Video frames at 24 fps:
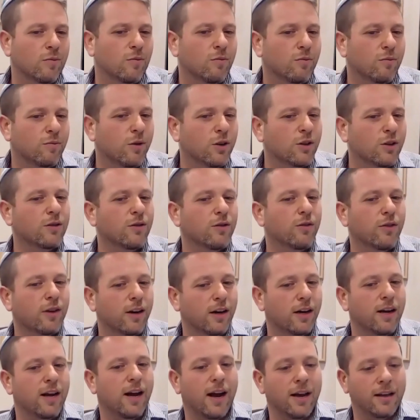was
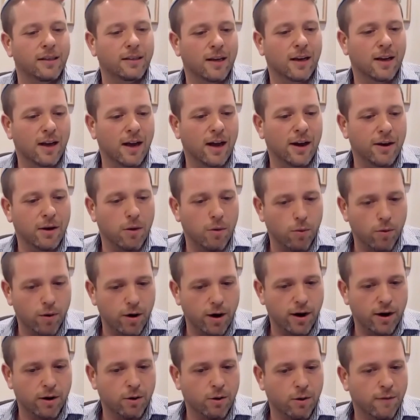really Isaac
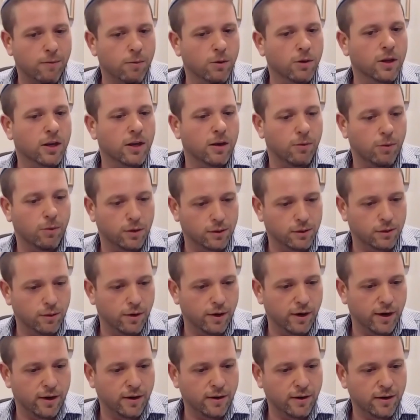unaware of what he was
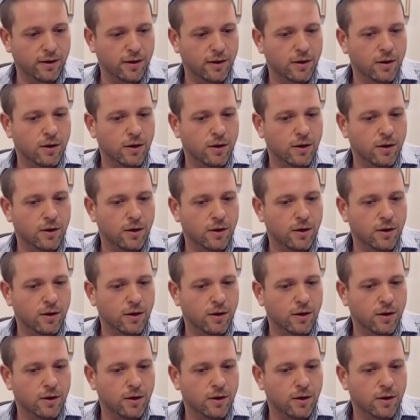doing?